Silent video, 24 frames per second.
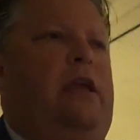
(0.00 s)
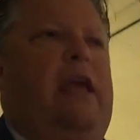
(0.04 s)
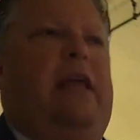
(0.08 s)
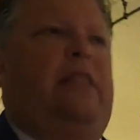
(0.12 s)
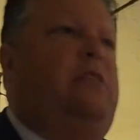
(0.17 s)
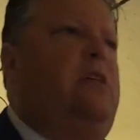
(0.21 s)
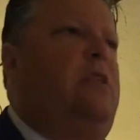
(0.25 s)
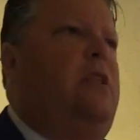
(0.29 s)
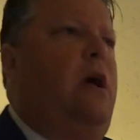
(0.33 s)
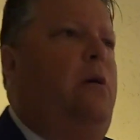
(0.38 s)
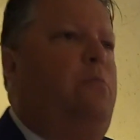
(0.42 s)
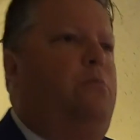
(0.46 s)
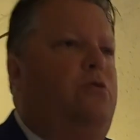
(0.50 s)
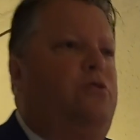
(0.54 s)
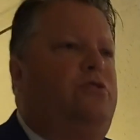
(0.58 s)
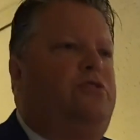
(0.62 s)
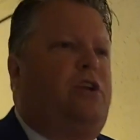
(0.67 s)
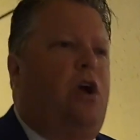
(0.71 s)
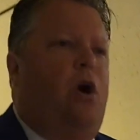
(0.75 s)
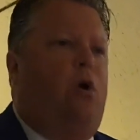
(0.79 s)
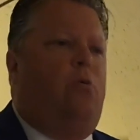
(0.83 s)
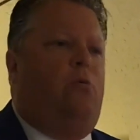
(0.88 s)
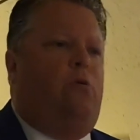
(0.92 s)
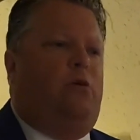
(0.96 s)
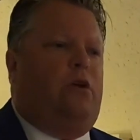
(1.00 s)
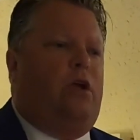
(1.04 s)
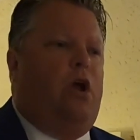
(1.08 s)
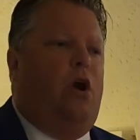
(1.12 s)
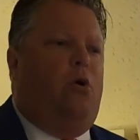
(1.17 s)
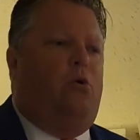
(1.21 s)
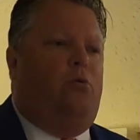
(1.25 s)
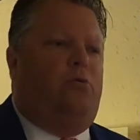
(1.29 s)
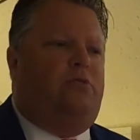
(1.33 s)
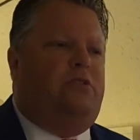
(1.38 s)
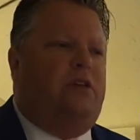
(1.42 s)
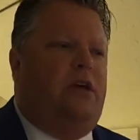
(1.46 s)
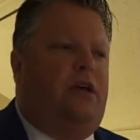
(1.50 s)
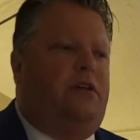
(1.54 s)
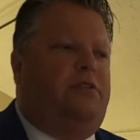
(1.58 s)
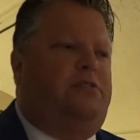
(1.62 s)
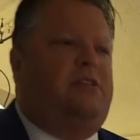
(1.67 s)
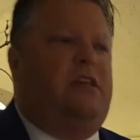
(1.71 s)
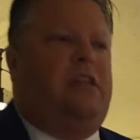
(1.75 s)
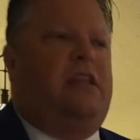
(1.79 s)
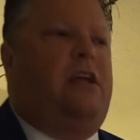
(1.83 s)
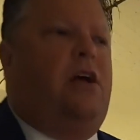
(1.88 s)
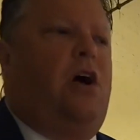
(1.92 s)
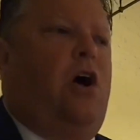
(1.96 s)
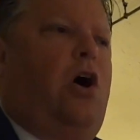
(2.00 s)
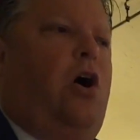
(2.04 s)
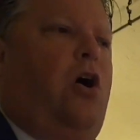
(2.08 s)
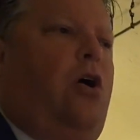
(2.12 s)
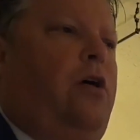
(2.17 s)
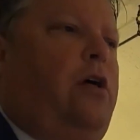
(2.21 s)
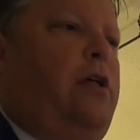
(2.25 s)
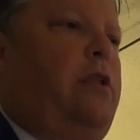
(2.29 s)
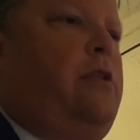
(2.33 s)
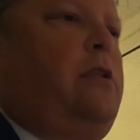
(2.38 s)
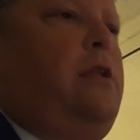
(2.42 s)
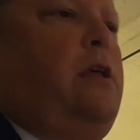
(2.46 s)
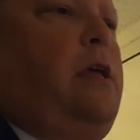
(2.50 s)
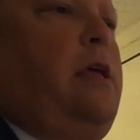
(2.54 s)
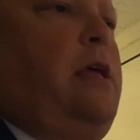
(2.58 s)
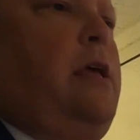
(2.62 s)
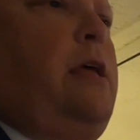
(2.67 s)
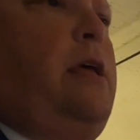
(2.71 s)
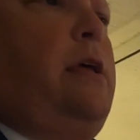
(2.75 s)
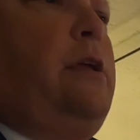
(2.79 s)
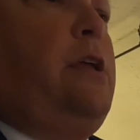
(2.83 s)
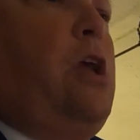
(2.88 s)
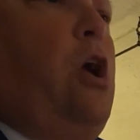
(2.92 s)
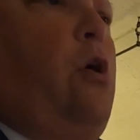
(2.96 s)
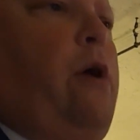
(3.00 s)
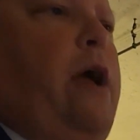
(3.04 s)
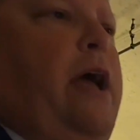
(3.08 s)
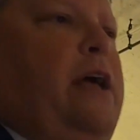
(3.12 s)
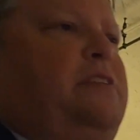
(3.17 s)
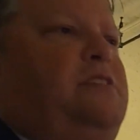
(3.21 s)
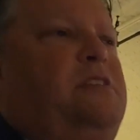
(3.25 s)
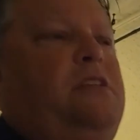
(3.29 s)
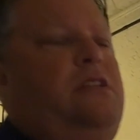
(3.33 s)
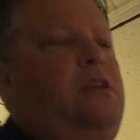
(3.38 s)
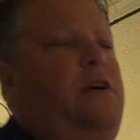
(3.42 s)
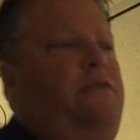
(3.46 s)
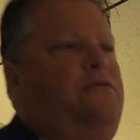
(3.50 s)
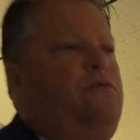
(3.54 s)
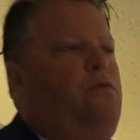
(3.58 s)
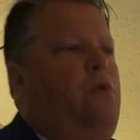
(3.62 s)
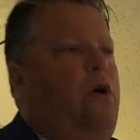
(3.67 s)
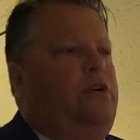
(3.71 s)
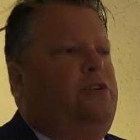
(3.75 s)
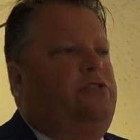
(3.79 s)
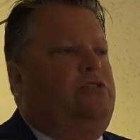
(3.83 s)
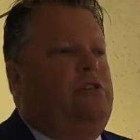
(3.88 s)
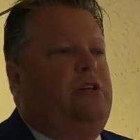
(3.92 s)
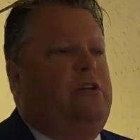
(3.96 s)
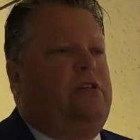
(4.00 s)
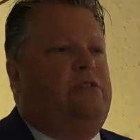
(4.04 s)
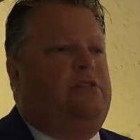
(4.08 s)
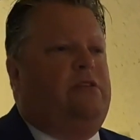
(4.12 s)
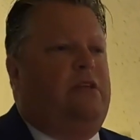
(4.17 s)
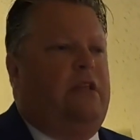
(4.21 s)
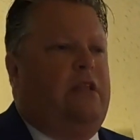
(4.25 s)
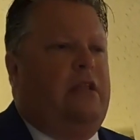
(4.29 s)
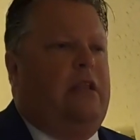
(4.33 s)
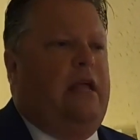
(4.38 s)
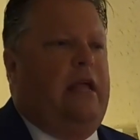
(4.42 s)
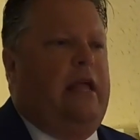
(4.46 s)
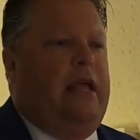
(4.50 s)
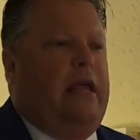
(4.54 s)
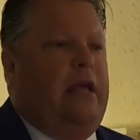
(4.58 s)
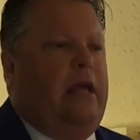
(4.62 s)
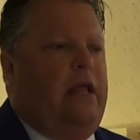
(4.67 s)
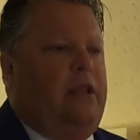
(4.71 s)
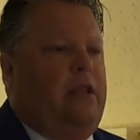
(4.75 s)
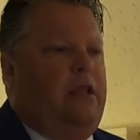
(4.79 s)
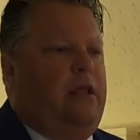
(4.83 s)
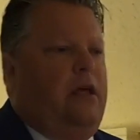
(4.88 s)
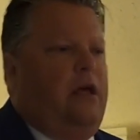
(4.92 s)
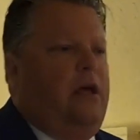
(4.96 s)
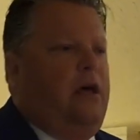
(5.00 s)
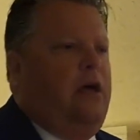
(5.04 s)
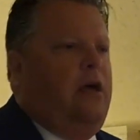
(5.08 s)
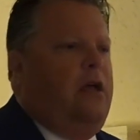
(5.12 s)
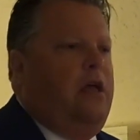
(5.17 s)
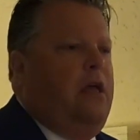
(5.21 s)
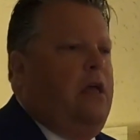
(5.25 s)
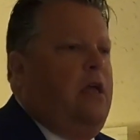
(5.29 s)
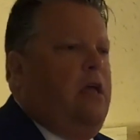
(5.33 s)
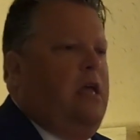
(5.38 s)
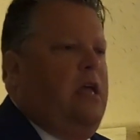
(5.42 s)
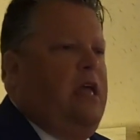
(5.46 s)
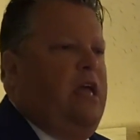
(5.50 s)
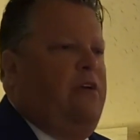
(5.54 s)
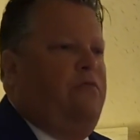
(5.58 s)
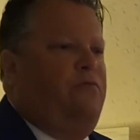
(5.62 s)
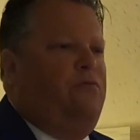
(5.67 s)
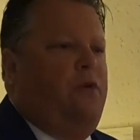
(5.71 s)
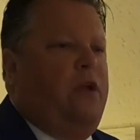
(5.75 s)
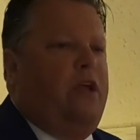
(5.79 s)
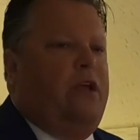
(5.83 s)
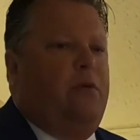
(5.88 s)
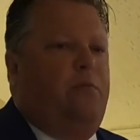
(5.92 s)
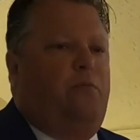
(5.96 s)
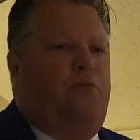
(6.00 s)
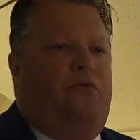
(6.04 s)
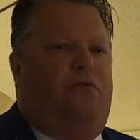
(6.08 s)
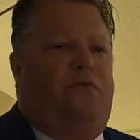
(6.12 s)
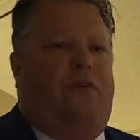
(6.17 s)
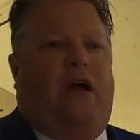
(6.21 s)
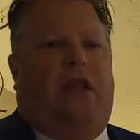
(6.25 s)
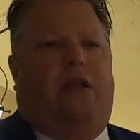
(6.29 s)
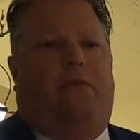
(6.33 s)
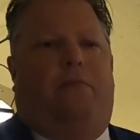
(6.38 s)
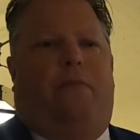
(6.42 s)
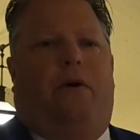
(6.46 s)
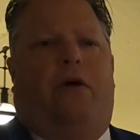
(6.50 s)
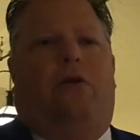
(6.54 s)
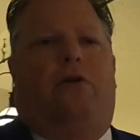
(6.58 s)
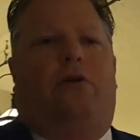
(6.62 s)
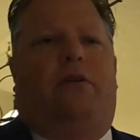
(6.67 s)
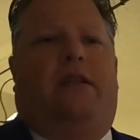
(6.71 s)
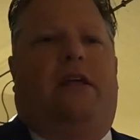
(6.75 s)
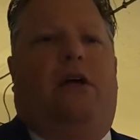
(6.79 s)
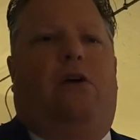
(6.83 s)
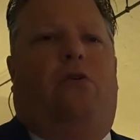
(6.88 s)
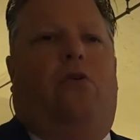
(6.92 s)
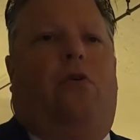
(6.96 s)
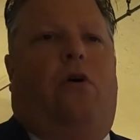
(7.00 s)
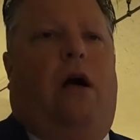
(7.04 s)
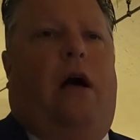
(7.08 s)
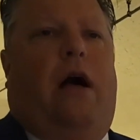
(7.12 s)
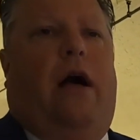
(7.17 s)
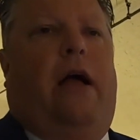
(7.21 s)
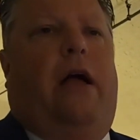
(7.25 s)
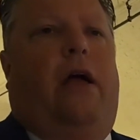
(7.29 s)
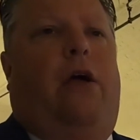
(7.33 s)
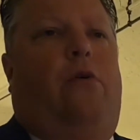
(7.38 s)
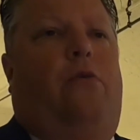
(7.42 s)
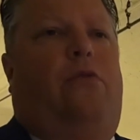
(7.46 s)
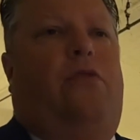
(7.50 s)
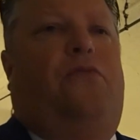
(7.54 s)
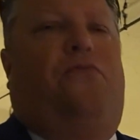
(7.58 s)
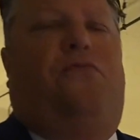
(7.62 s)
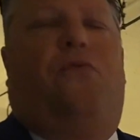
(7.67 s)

get the numbers. Go go to City Hall and go ask the tough questions. And and uh, if we can provide a better deal in Ohio and the